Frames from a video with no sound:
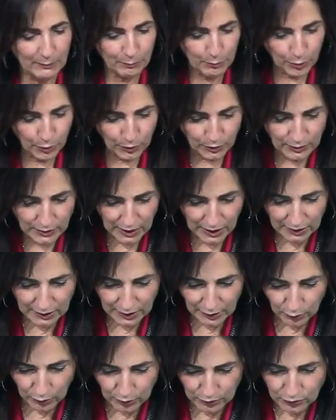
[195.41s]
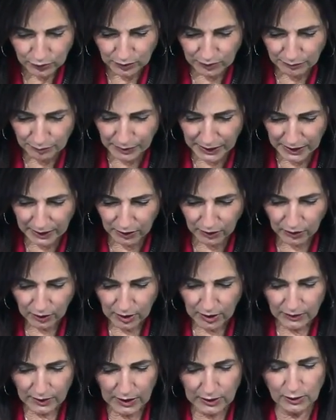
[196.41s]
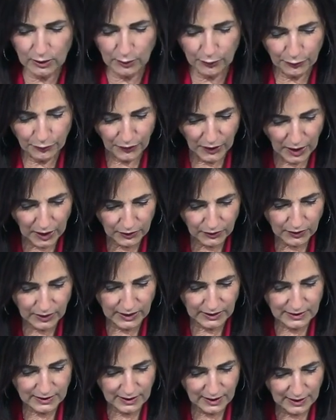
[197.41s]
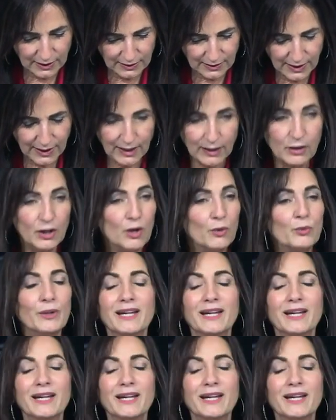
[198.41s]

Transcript: and pull down the altar of Baal that your father has cut down.